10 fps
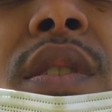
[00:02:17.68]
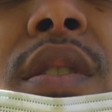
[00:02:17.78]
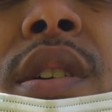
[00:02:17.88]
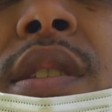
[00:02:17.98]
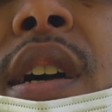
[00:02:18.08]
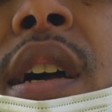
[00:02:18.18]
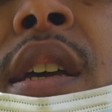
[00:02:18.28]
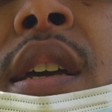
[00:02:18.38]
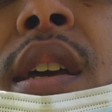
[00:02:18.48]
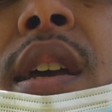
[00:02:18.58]
so it's
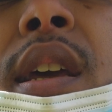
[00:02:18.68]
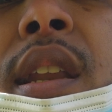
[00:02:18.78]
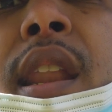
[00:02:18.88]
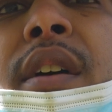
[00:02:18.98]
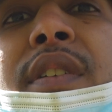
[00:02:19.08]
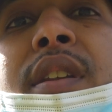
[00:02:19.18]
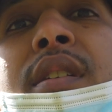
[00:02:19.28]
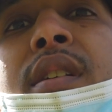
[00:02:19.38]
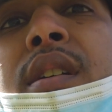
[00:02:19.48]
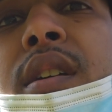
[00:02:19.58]
8,
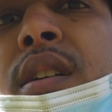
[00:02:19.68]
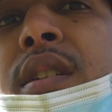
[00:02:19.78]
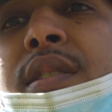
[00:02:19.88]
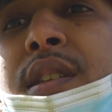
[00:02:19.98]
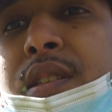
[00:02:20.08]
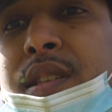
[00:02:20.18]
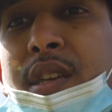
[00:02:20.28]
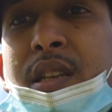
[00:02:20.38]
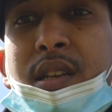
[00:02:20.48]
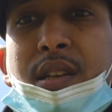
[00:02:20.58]
11,
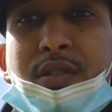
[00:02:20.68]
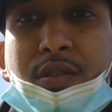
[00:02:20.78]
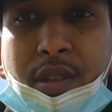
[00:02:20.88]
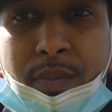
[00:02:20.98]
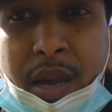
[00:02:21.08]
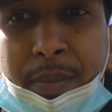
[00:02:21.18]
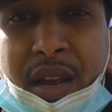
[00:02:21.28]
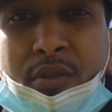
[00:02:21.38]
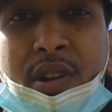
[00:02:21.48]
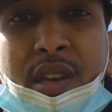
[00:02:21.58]
16, so my
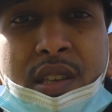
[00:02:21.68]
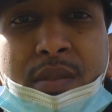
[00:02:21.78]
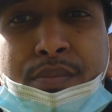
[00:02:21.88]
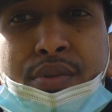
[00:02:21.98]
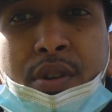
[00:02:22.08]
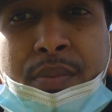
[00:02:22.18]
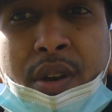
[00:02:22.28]
background is proper